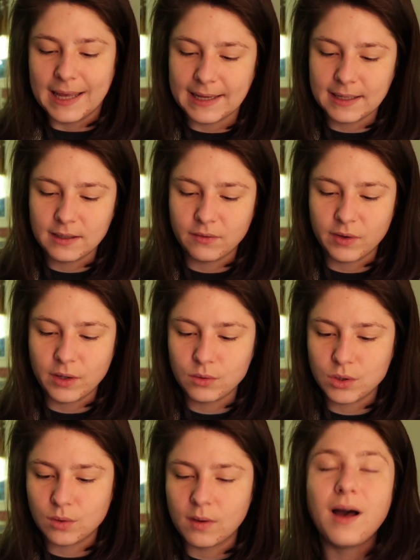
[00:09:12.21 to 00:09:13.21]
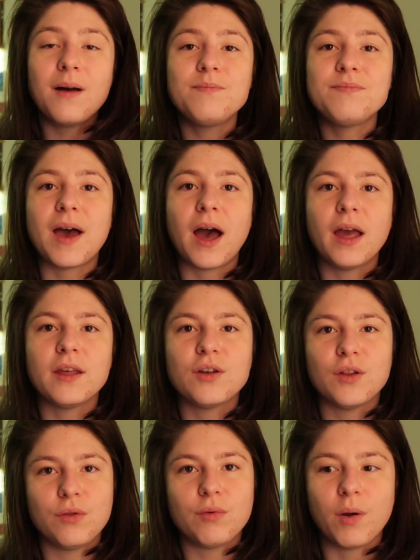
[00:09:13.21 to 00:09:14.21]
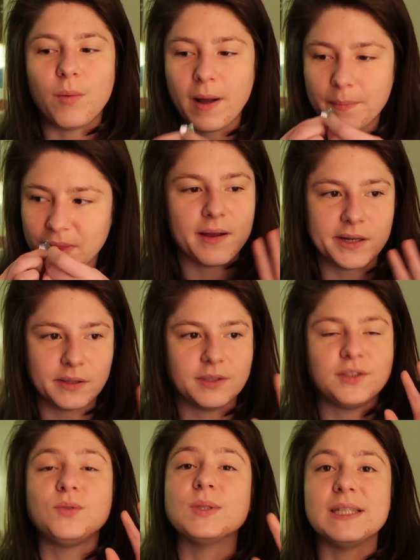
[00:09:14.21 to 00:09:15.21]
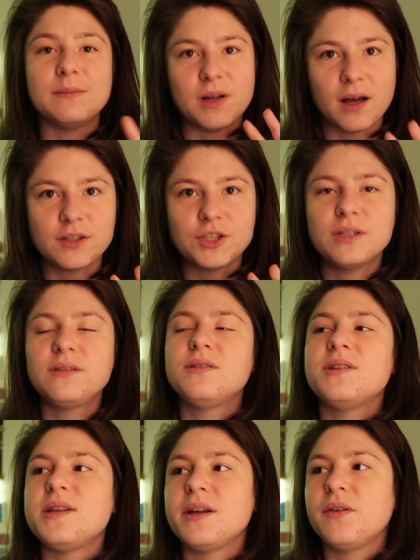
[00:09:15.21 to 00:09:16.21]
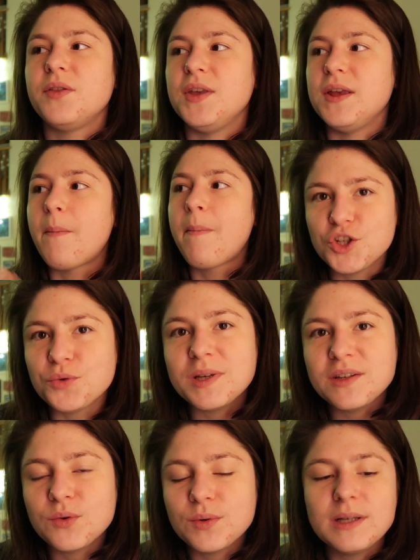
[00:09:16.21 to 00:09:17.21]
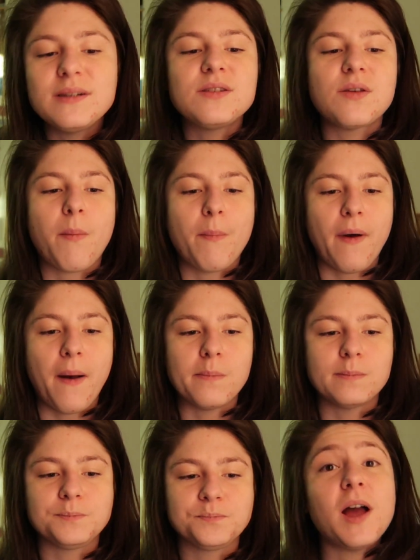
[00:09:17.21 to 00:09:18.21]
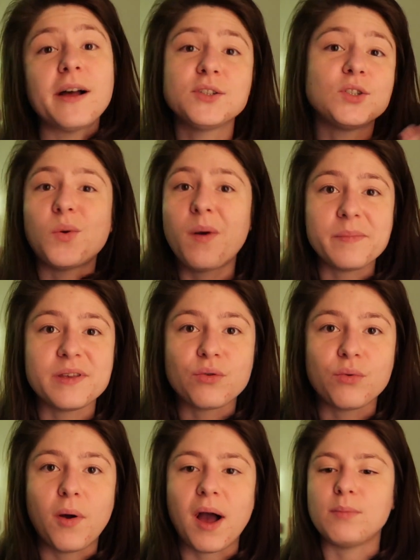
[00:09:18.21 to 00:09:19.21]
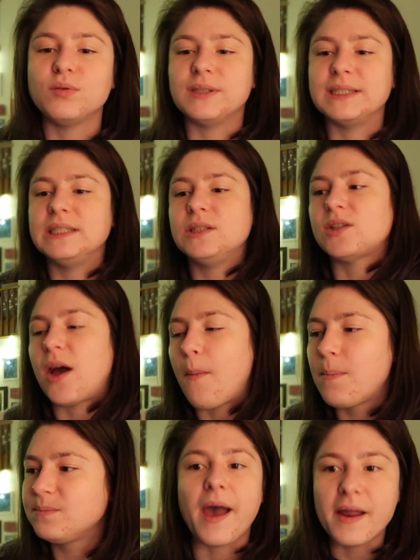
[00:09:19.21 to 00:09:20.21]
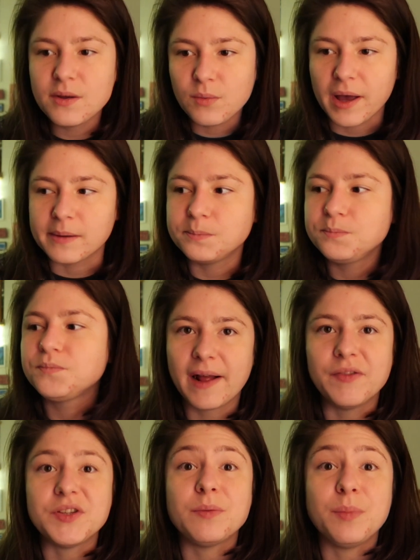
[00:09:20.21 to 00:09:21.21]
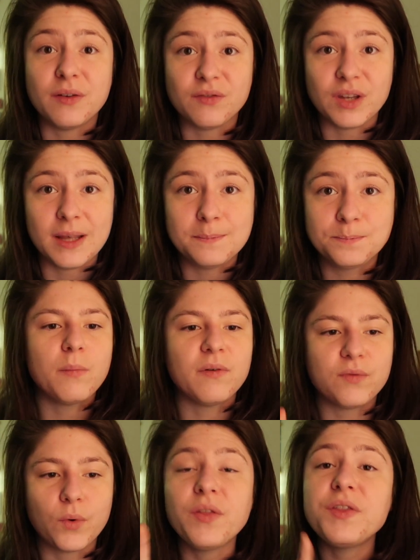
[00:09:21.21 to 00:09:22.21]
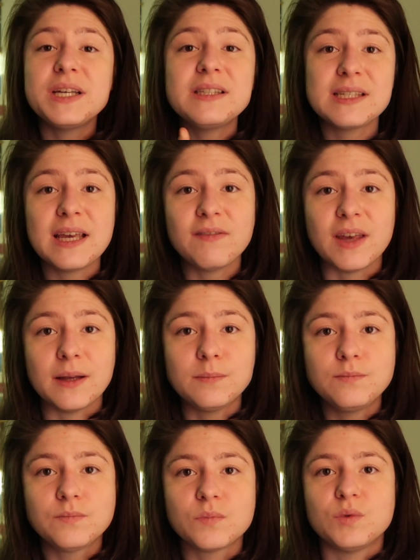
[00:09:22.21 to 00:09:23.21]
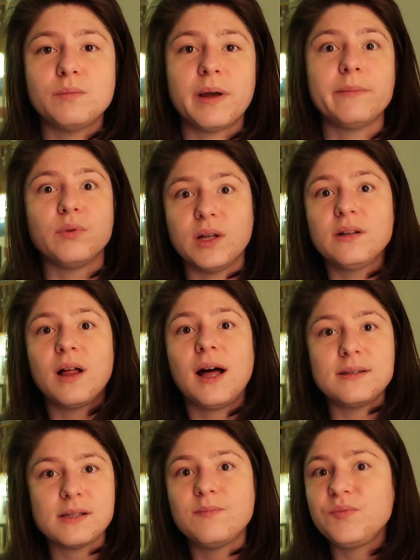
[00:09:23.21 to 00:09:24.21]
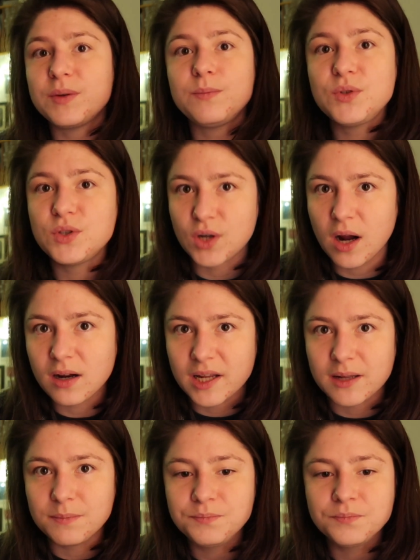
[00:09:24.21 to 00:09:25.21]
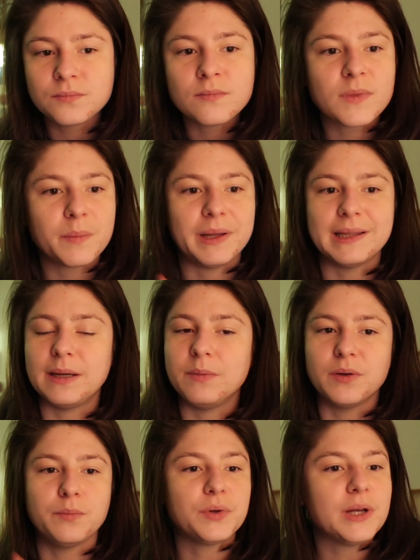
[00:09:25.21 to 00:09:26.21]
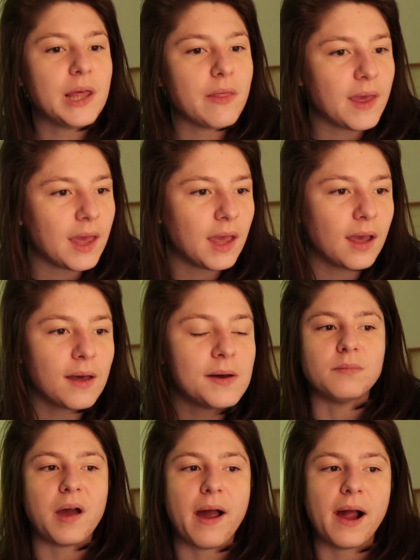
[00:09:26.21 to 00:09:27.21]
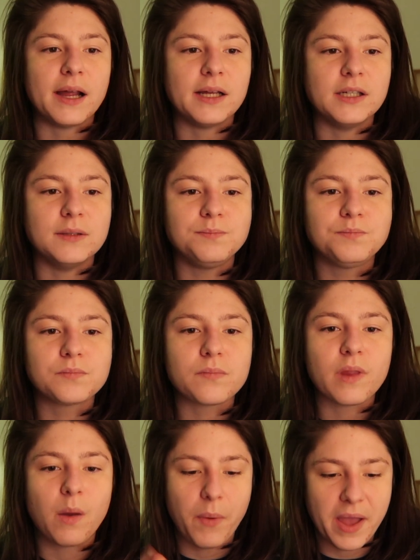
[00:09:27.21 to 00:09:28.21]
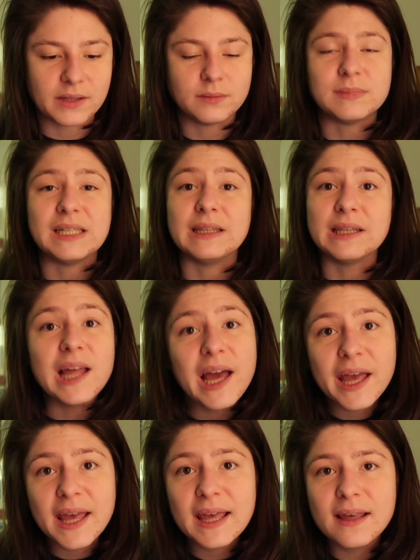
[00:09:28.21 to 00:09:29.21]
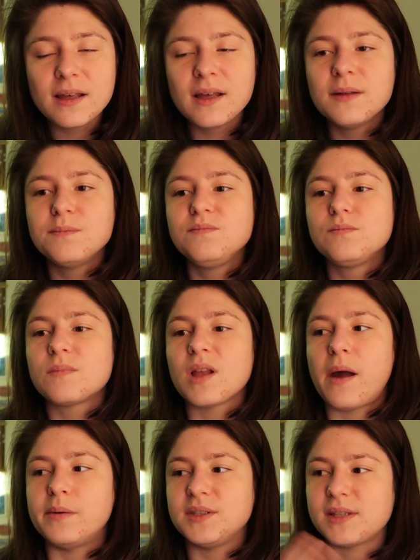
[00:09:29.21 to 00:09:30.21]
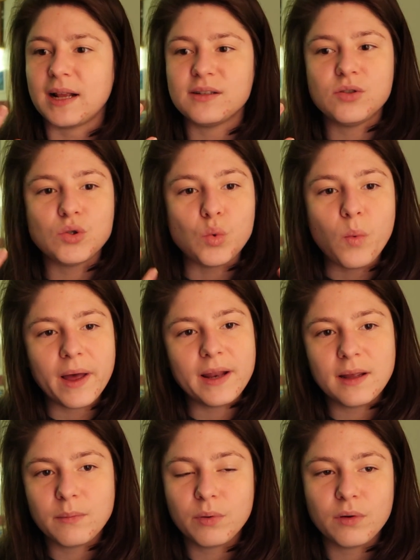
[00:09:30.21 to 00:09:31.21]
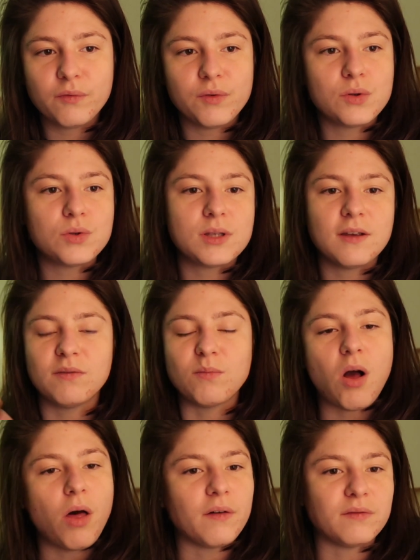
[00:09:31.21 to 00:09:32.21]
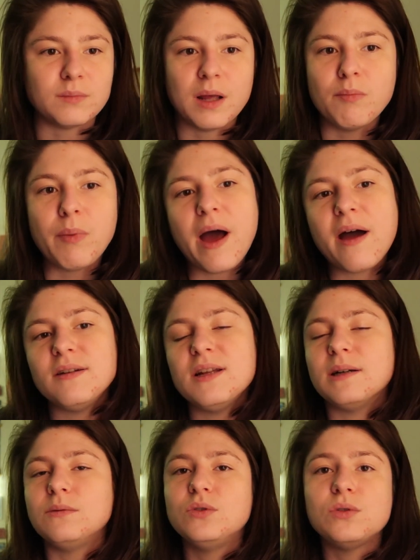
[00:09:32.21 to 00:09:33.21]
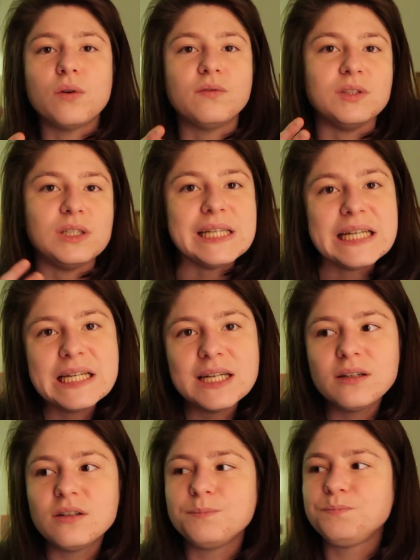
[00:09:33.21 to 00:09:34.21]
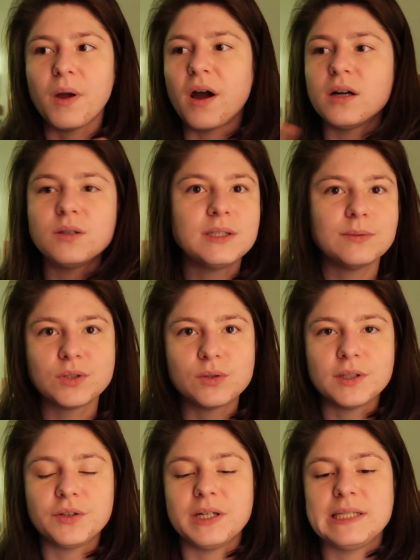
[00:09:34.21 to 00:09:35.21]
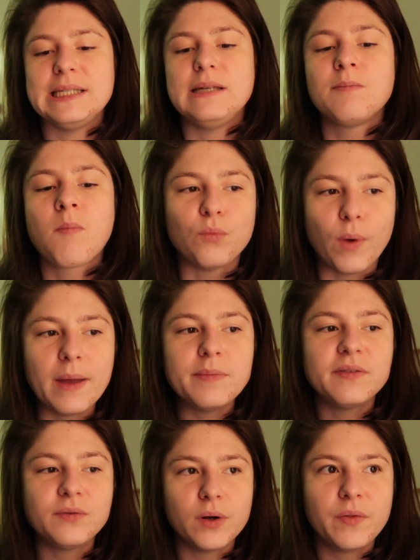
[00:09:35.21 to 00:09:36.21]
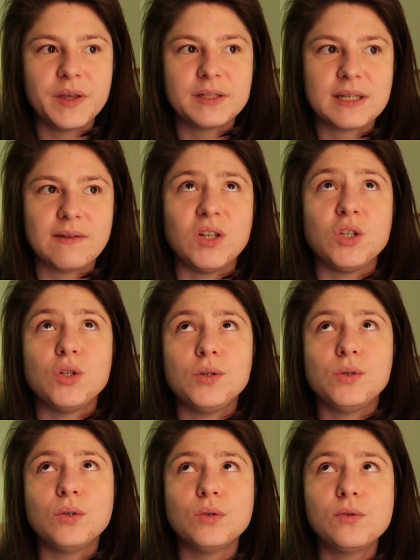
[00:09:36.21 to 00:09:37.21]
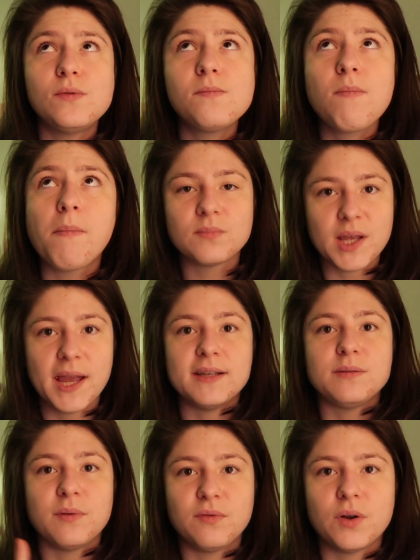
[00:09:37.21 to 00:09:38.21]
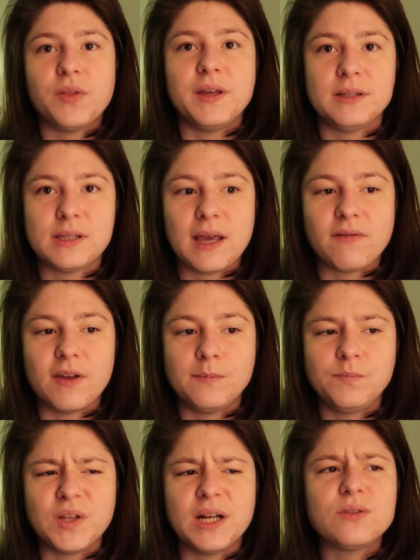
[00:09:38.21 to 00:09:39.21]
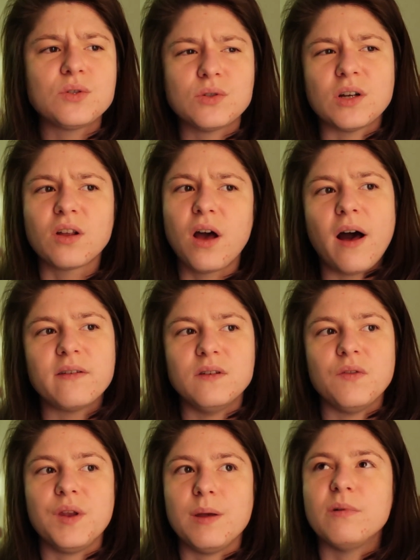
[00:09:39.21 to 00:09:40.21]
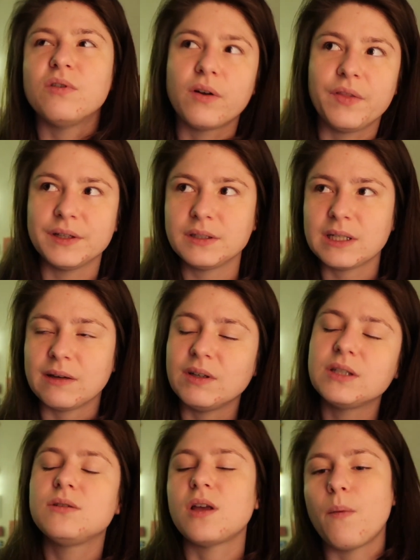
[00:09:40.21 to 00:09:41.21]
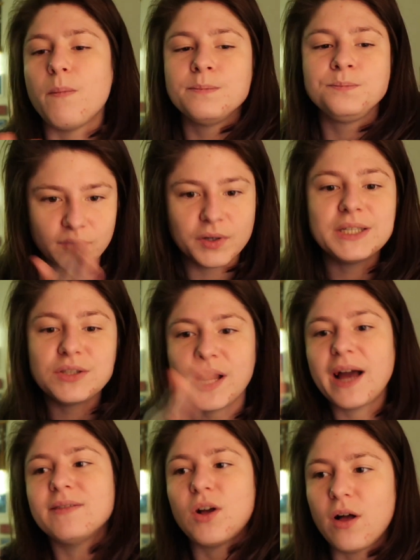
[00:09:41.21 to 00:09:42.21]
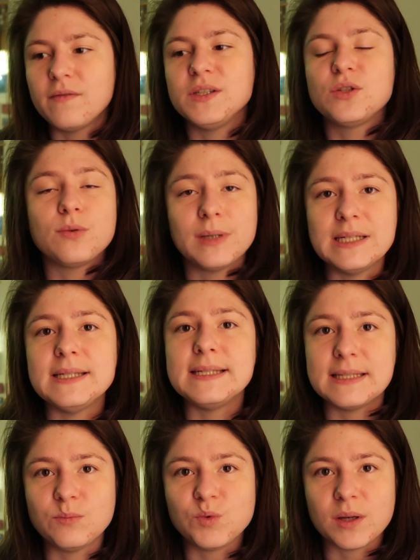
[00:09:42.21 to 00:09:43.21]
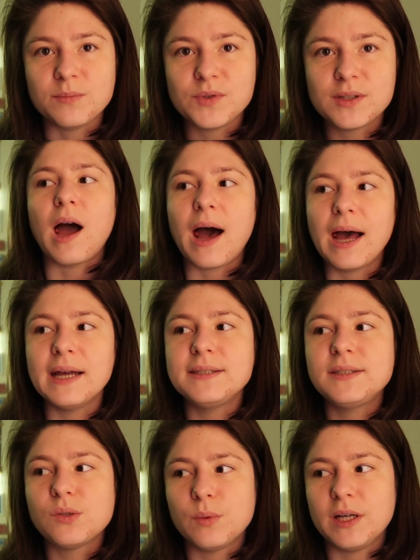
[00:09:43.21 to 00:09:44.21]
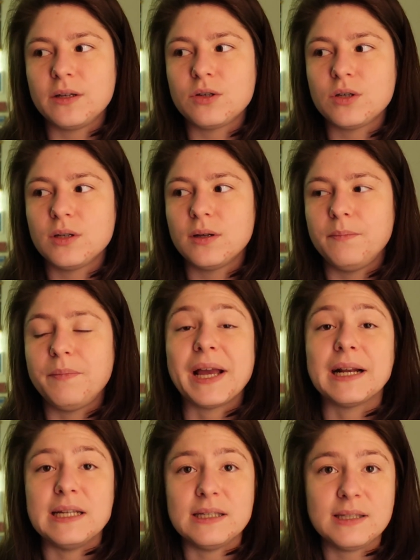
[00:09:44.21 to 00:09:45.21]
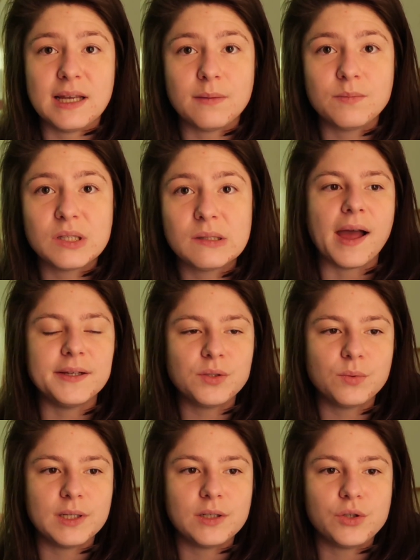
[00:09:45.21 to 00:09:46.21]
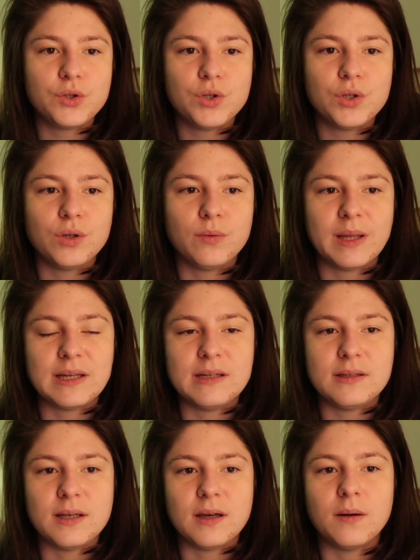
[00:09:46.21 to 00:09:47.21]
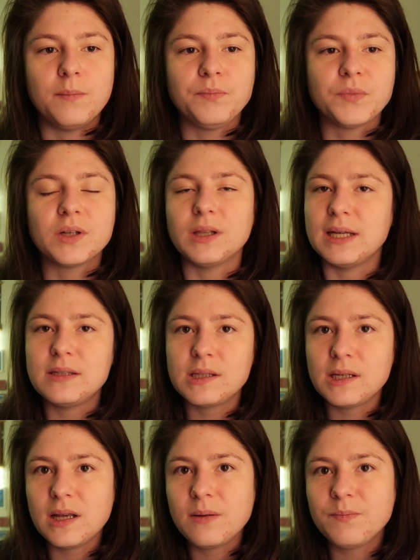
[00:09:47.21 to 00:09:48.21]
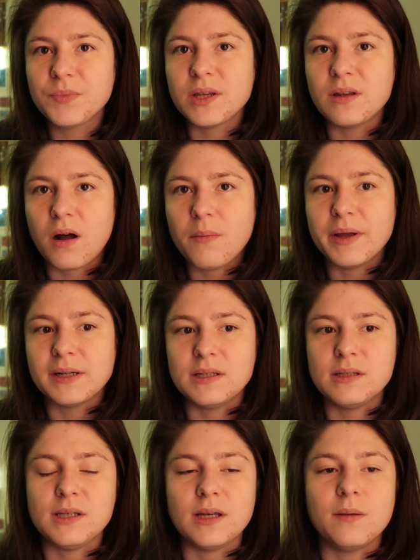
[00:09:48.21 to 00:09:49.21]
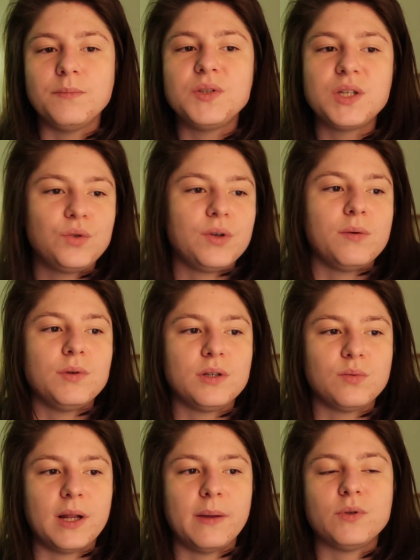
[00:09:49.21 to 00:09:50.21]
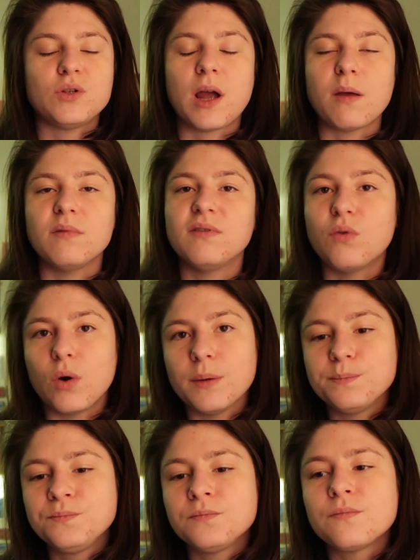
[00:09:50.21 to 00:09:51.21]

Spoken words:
And if I don't chew gum, I could throw up. I know it's really obnoxious to hear the chewing noise, but we also don't want me to throw up really. So anyway, I had this epiphany. Before Thanksgiving, when my blood clot symptoms started, my labored breathing, my pain in my leg, I was like sweating profusely from all over my body. I was so fatigued. My heart rate was going crazy. Right before Thanksgiving, 2 days before Thanksgiving, and I also started coughing the day before Thanksgiving. So before I started having all of these crazy symptoms, I switched magnesiums. I switched to magnesium glycinate and not magnesium citrate, which is what I've been trying before.